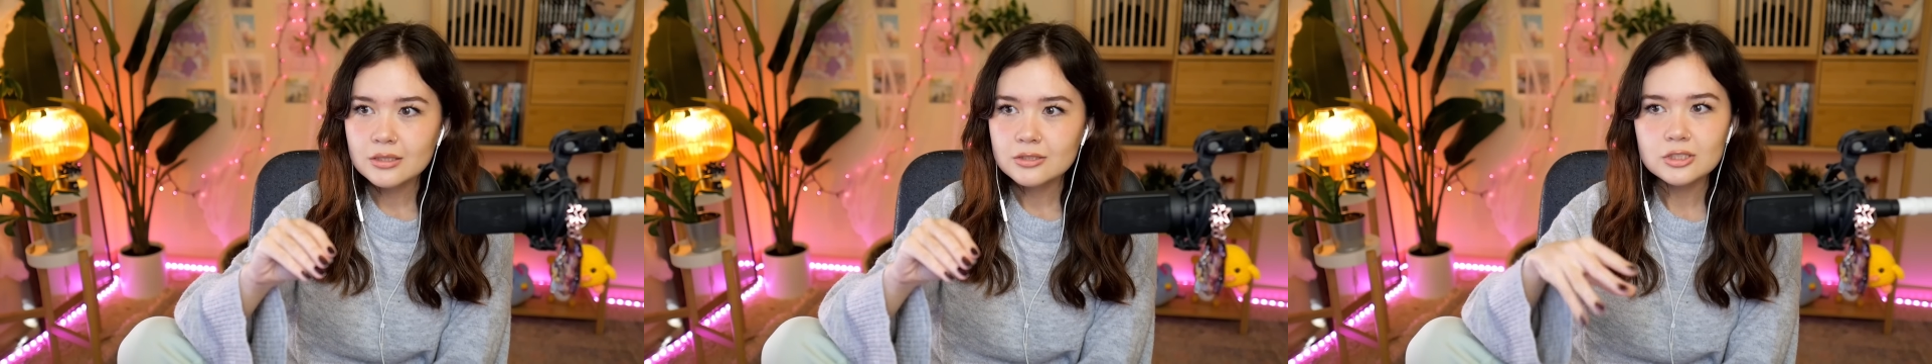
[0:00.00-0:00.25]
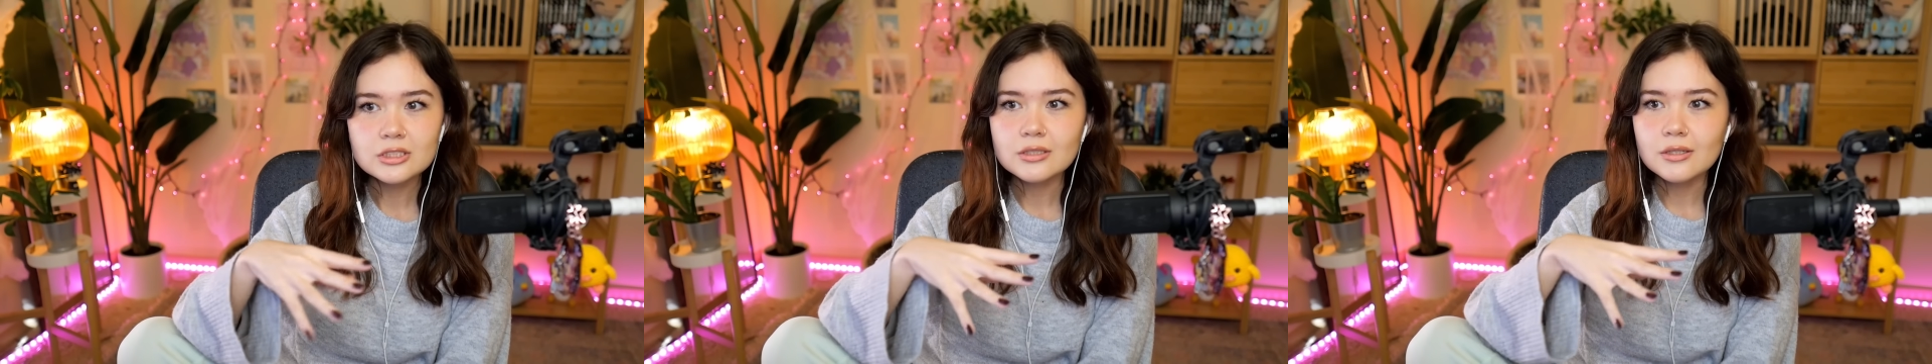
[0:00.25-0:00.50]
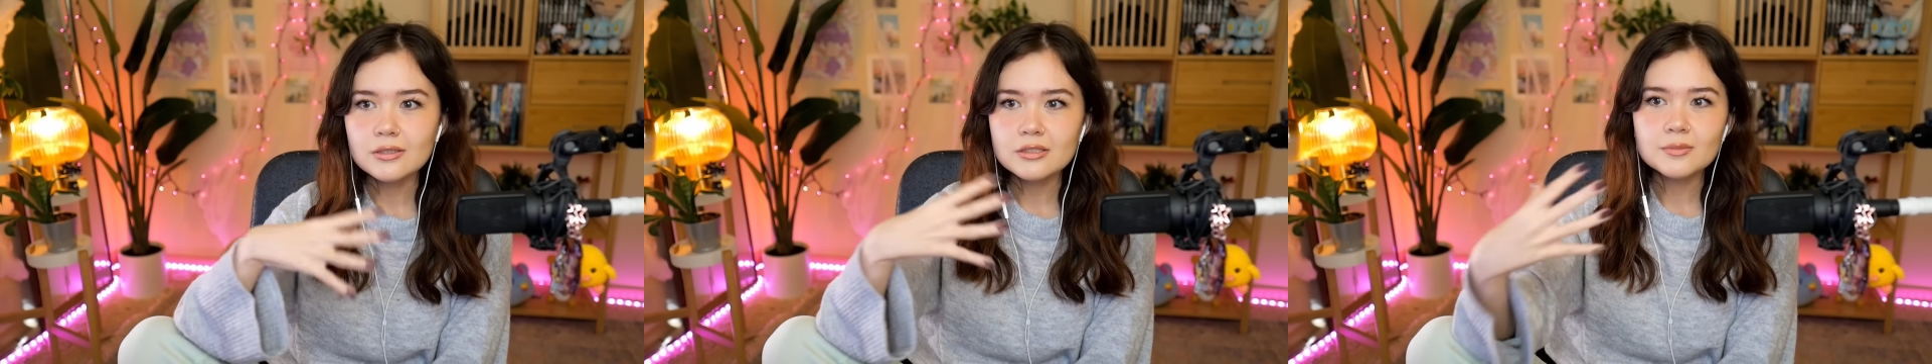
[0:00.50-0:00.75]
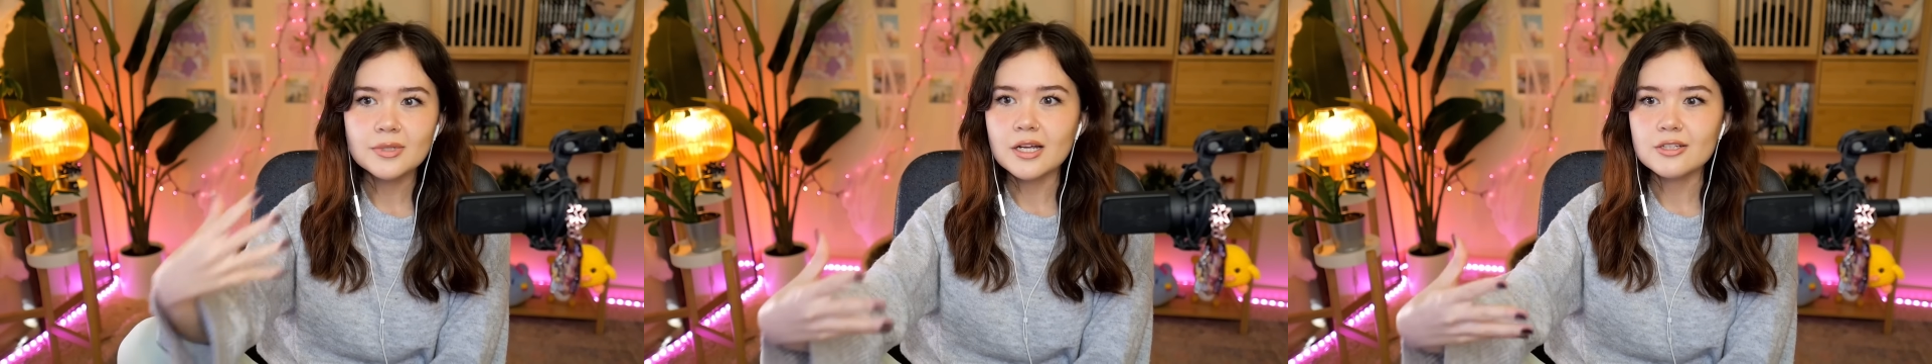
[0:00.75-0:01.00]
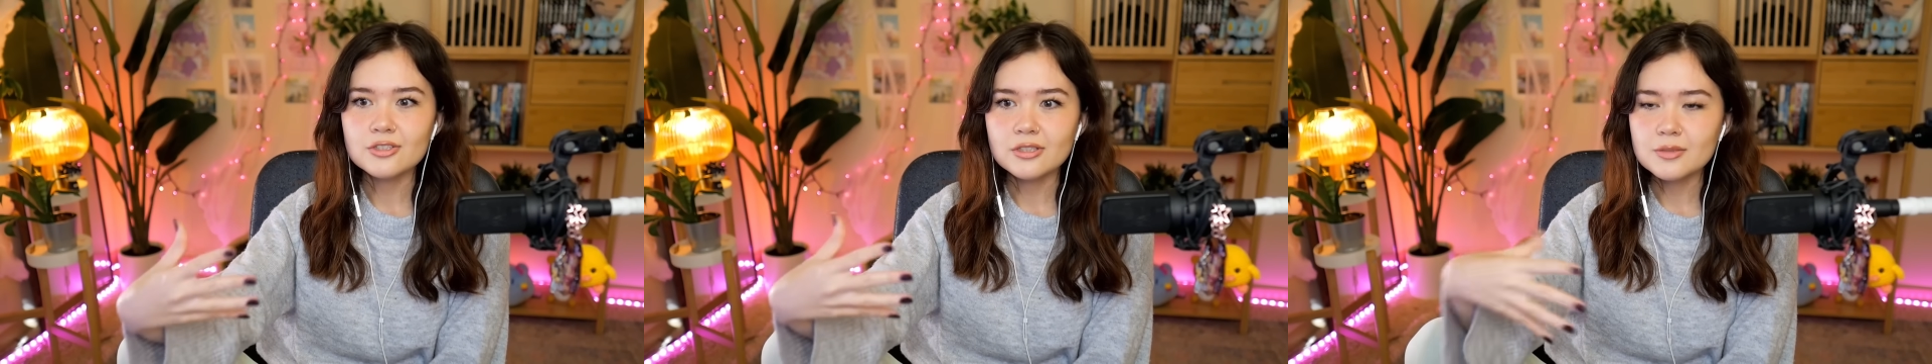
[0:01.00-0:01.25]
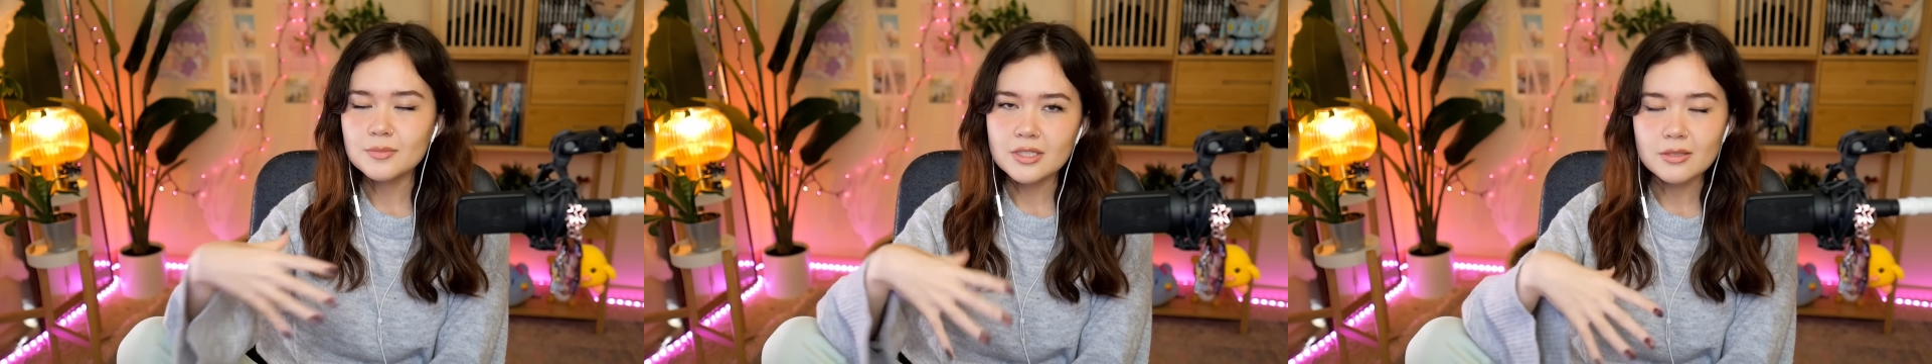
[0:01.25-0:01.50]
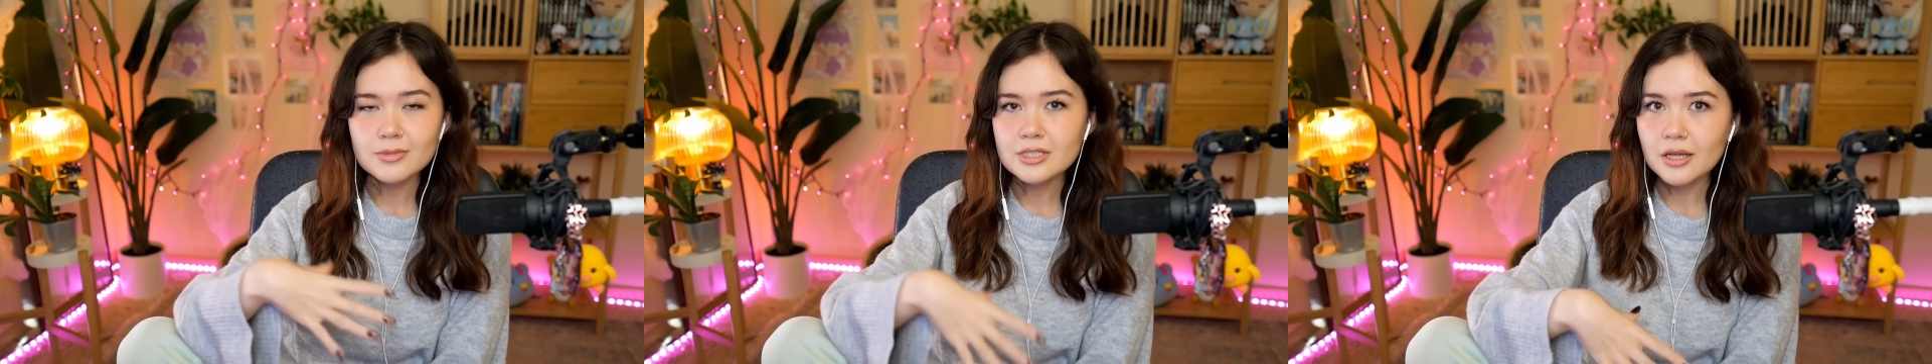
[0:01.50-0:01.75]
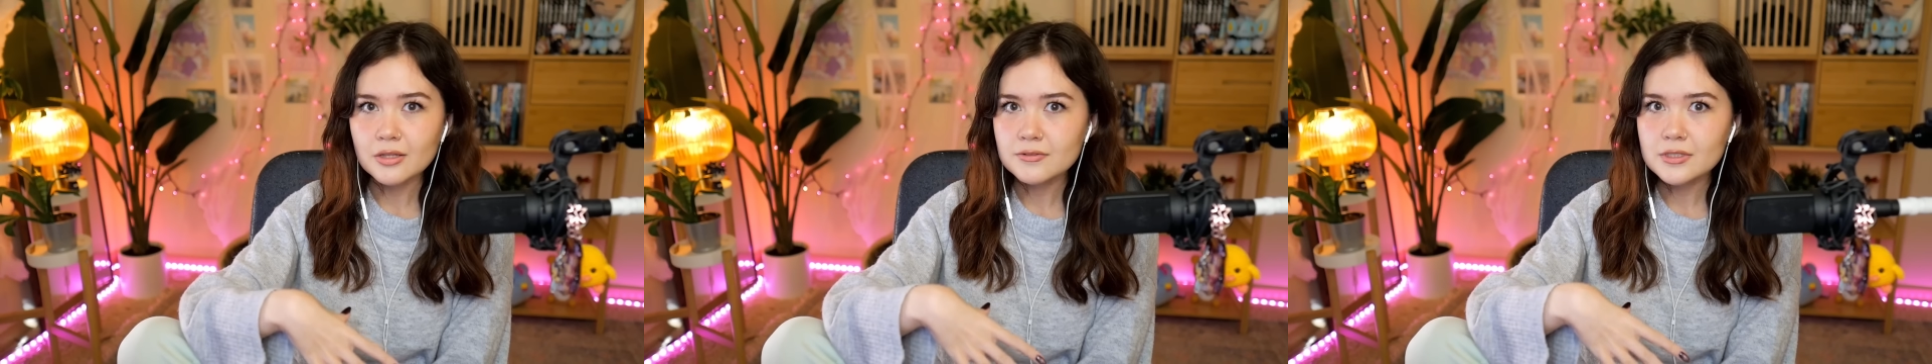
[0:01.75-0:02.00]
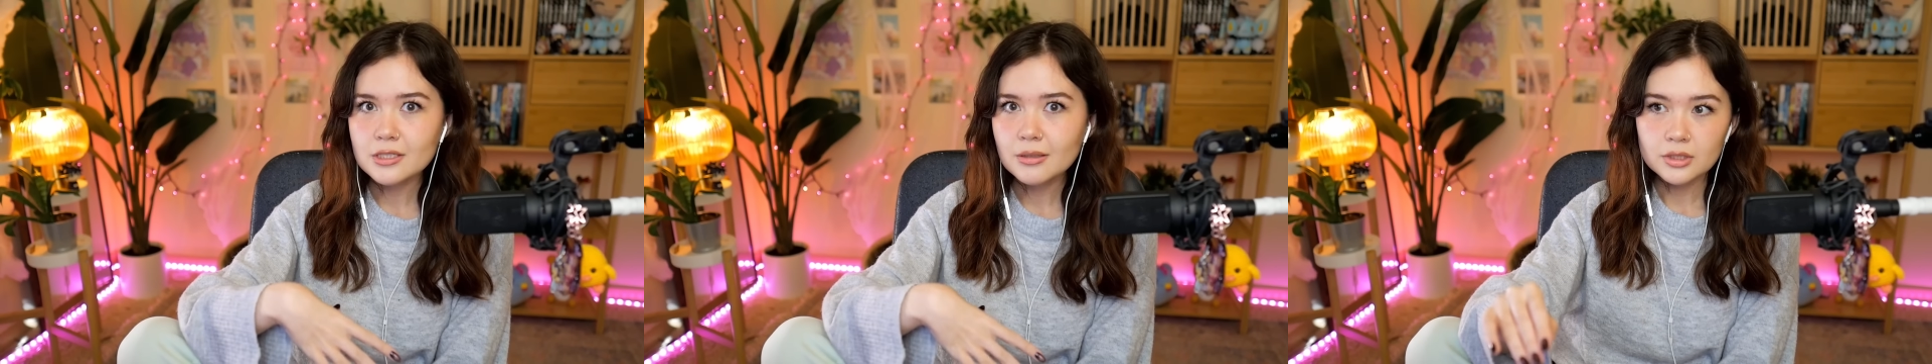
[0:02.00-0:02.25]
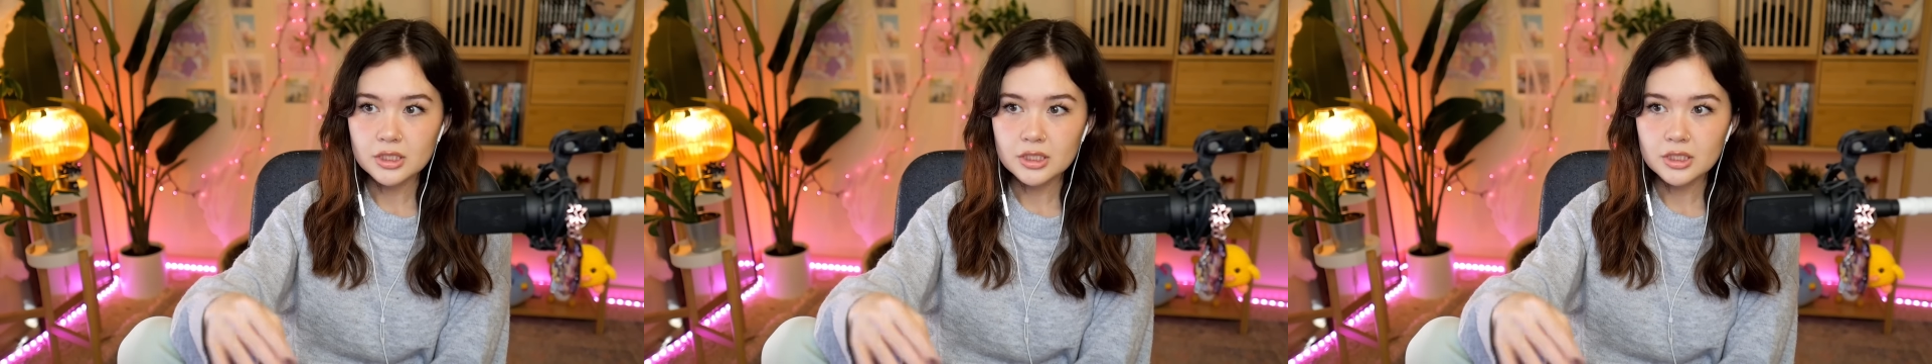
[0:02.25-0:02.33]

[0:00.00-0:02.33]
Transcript: just unabashedly be themselves